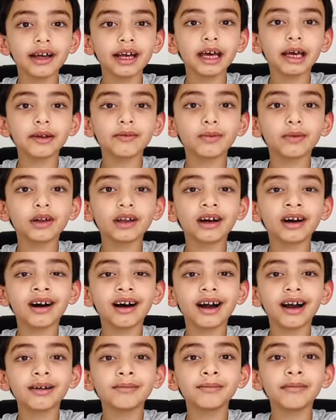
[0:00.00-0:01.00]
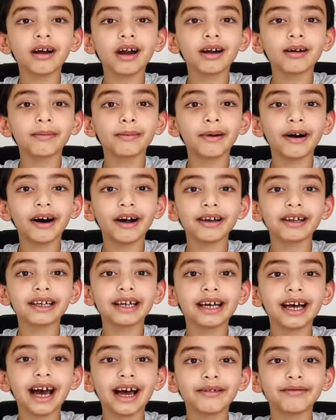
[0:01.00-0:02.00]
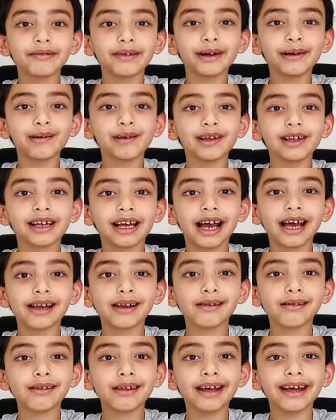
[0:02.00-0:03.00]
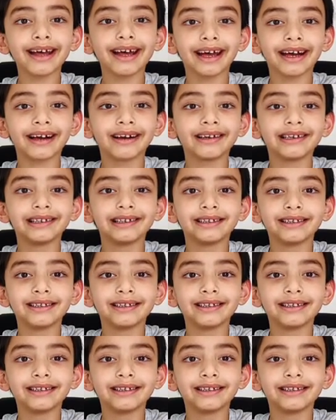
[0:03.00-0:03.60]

it will harm our body and we will get sick.